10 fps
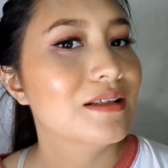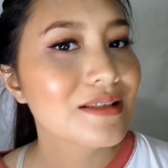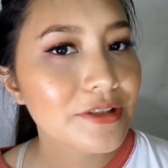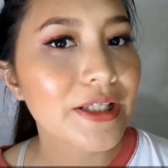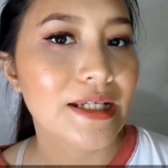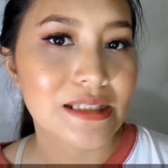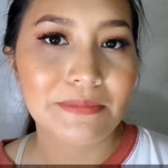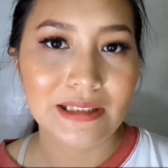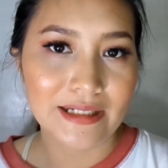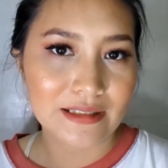see you guys
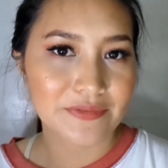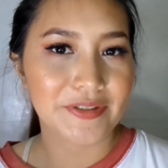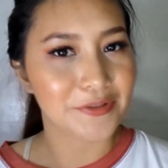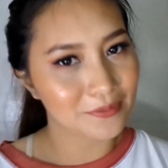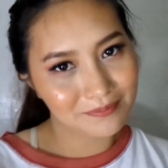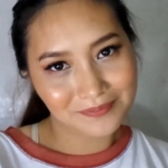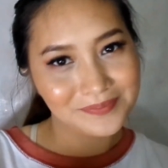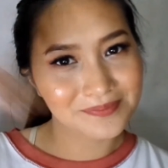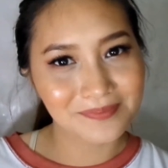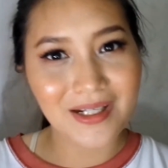in my next video.
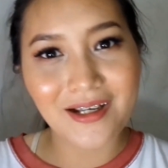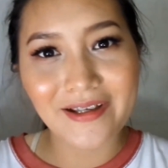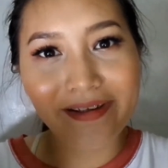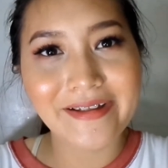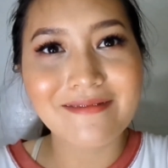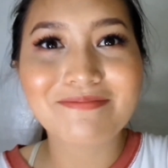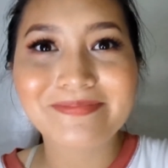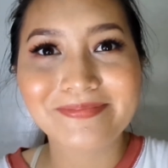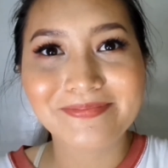Bye!